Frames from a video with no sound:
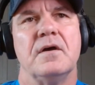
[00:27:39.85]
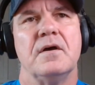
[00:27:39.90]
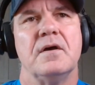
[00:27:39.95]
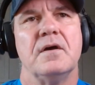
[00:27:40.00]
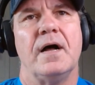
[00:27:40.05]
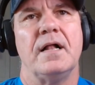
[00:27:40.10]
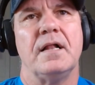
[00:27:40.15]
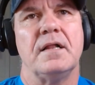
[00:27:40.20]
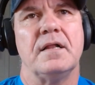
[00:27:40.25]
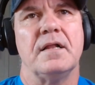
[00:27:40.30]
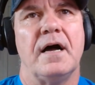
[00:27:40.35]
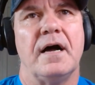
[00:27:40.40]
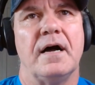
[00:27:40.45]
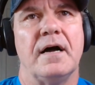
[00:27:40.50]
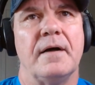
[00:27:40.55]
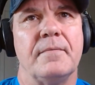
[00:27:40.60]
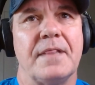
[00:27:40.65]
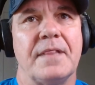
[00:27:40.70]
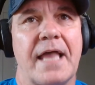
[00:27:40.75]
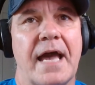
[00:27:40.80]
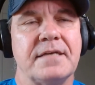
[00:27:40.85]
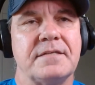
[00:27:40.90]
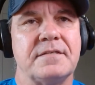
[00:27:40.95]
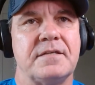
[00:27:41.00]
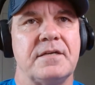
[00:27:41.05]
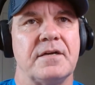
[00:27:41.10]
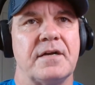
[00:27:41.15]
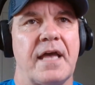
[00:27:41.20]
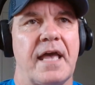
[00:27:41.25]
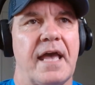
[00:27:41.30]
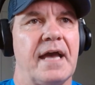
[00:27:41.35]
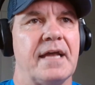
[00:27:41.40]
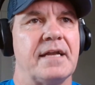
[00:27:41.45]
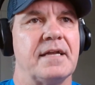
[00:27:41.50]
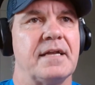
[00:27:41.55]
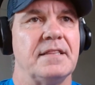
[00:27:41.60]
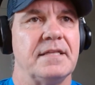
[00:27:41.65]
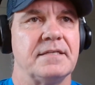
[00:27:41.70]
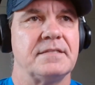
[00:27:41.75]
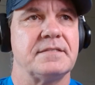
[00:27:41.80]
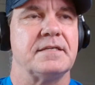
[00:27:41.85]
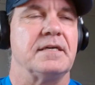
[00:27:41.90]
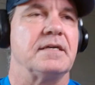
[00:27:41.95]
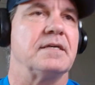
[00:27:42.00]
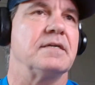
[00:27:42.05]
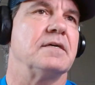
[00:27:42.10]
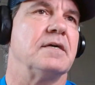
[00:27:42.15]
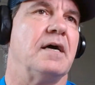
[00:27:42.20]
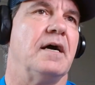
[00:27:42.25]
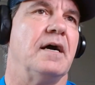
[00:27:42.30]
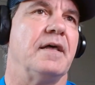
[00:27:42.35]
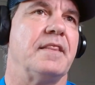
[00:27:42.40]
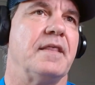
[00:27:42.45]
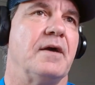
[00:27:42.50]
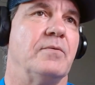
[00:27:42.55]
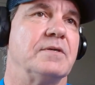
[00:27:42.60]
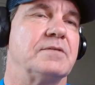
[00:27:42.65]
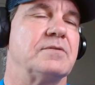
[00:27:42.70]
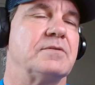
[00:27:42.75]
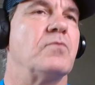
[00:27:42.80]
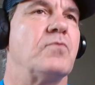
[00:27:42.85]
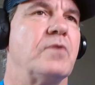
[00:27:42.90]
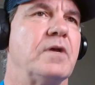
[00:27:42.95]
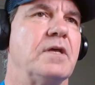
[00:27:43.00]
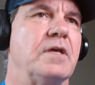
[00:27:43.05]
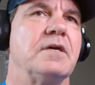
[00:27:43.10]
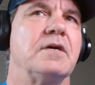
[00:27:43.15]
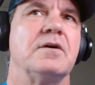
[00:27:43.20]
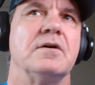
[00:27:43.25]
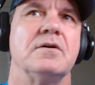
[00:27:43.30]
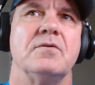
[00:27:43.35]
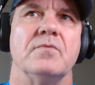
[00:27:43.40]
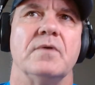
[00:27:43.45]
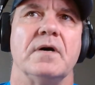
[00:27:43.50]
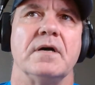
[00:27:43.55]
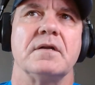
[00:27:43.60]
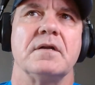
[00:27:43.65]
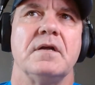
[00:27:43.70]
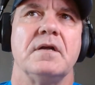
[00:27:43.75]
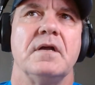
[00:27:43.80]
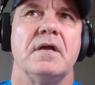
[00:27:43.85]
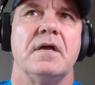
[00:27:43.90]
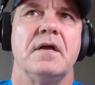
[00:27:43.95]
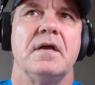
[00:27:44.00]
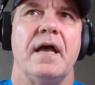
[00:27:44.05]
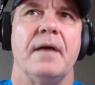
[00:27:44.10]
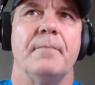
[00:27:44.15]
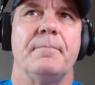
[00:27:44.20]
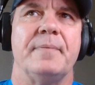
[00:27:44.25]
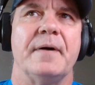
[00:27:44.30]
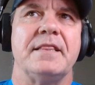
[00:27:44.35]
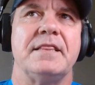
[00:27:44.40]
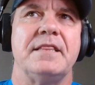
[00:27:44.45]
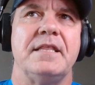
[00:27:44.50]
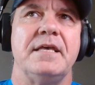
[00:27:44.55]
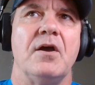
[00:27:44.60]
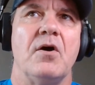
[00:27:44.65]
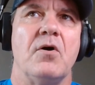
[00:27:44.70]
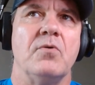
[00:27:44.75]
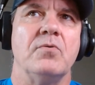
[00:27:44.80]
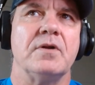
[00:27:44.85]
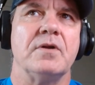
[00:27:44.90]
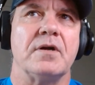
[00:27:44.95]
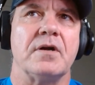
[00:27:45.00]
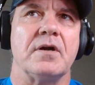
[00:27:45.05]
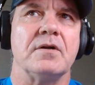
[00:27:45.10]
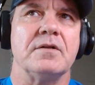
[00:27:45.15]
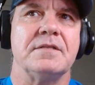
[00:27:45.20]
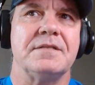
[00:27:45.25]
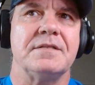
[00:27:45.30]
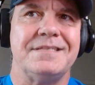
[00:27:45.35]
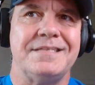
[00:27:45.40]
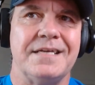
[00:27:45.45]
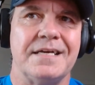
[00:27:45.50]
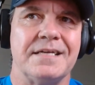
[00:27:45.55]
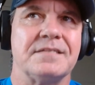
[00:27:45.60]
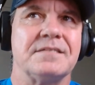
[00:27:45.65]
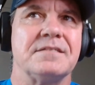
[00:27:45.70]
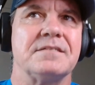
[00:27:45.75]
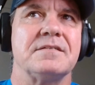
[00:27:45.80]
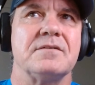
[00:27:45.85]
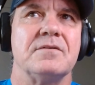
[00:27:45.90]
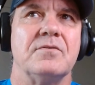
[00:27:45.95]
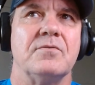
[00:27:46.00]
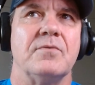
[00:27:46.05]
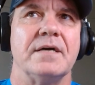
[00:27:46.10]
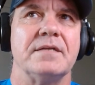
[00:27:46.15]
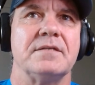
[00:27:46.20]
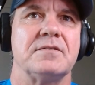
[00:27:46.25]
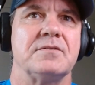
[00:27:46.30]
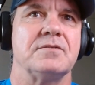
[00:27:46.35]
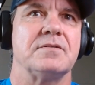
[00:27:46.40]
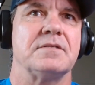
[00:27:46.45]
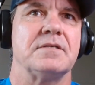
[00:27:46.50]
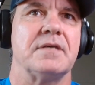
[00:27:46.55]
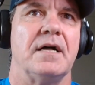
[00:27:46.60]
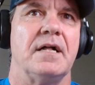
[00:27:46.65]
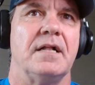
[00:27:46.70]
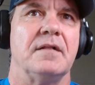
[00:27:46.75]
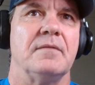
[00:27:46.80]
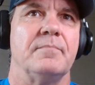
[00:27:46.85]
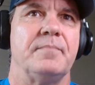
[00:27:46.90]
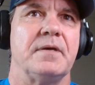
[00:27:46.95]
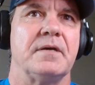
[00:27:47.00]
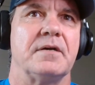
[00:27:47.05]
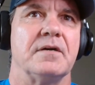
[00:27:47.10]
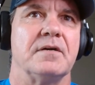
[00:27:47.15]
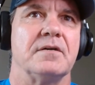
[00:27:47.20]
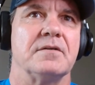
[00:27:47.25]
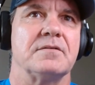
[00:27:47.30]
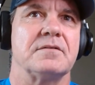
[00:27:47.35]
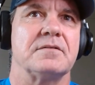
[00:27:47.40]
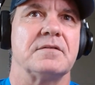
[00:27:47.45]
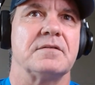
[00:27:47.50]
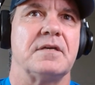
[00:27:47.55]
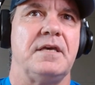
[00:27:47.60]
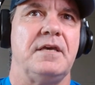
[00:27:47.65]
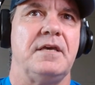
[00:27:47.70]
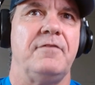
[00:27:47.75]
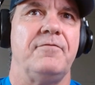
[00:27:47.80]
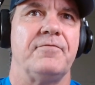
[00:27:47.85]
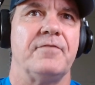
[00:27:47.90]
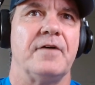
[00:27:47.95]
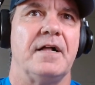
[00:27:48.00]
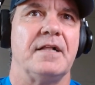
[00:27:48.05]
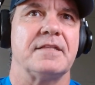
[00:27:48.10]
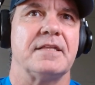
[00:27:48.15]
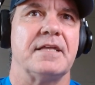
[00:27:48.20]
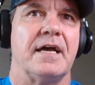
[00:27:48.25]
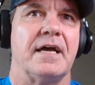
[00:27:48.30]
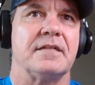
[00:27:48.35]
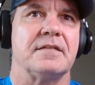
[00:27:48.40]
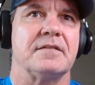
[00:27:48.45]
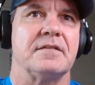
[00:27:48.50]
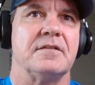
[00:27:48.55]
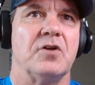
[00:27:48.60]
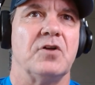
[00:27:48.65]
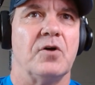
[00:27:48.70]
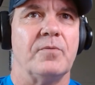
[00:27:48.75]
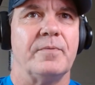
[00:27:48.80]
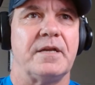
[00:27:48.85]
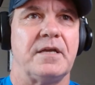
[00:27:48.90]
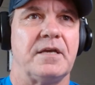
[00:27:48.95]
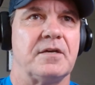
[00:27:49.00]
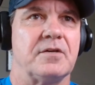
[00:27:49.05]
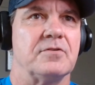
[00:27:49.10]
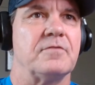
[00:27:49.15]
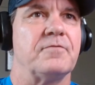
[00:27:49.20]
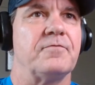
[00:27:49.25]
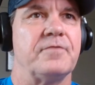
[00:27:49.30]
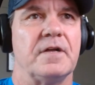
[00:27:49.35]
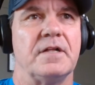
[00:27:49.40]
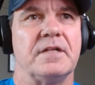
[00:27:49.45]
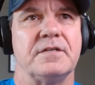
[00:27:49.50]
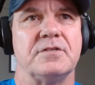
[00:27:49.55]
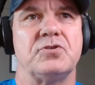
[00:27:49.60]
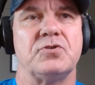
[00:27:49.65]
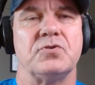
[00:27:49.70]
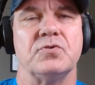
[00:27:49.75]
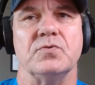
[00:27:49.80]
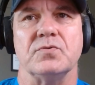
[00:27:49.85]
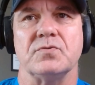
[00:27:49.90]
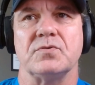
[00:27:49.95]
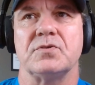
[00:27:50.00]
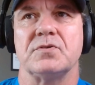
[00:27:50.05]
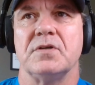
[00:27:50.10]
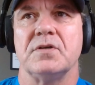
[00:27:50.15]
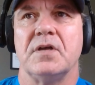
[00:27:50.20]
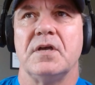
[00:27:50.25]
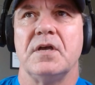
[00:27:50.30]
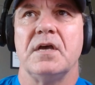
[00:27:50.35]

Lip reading: Well, last year I had a listing that was a really good one, but the owner didn't want to sell because he felt that nobody could fill his shoes.